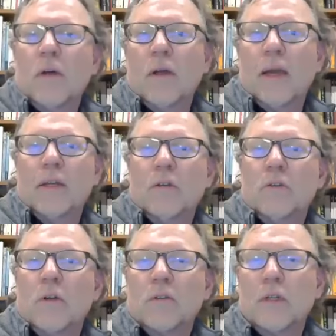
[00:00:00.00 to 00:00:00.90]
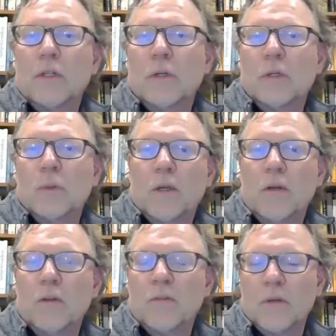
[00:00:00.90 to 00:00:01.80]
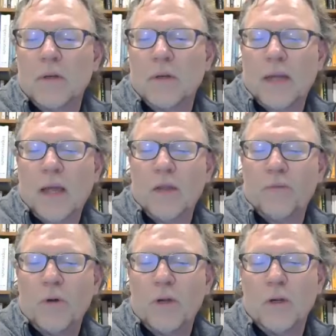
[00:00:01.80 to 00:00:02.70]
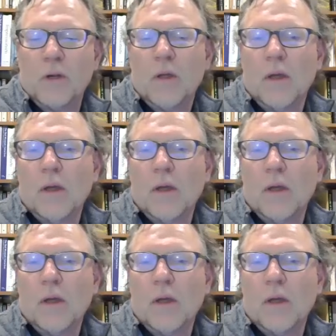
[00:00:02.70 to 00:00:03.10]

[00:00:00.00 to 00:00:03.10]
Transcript: ADUs are auxiliary dwelling units in California.